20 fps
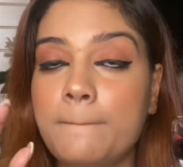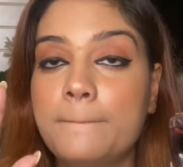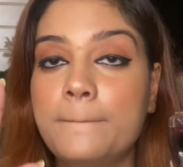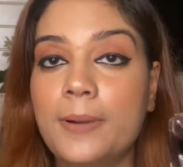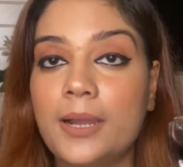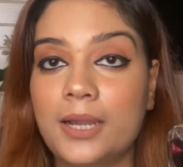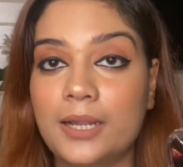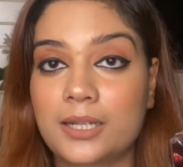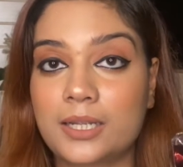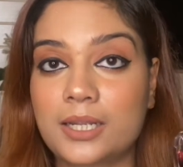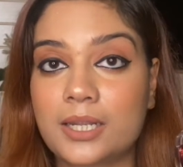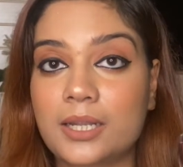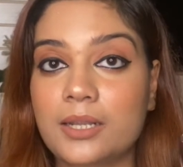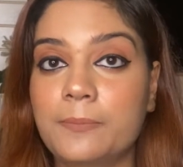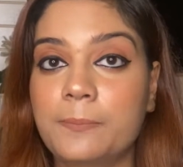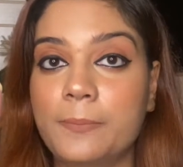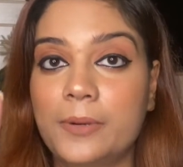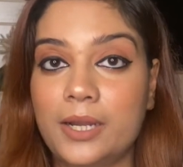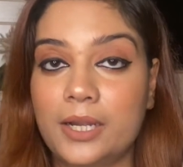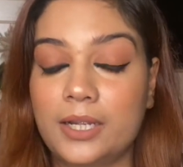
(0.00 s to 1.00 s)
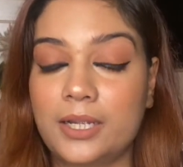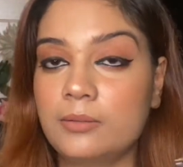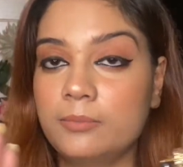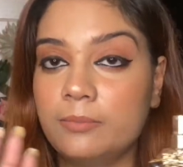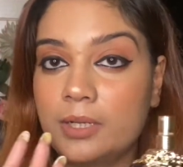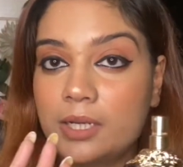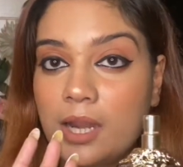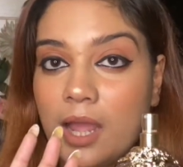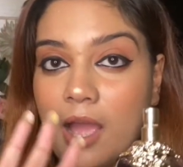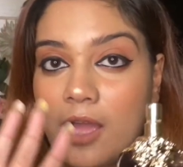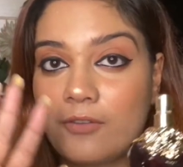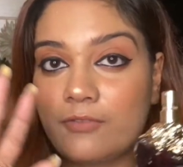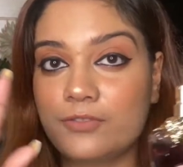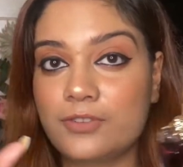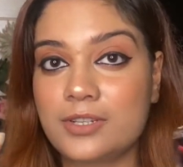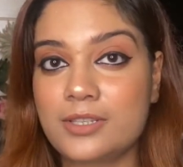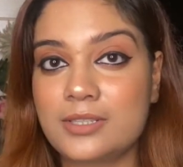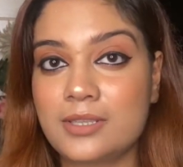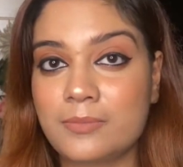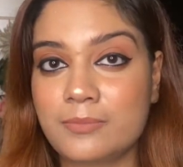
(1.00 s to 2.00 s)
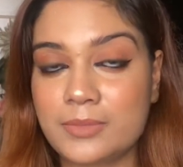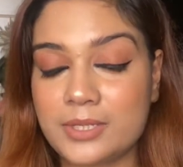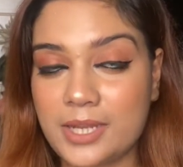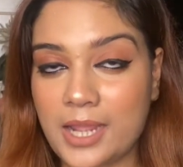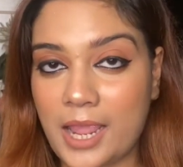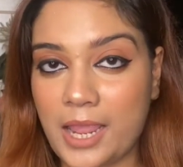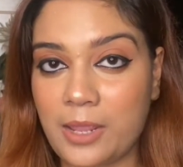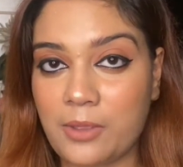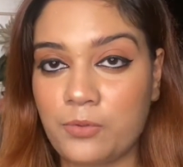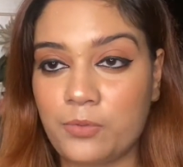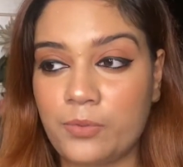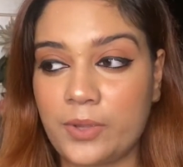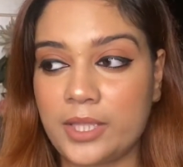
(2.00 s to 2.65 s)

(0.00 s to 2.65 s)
but after some time,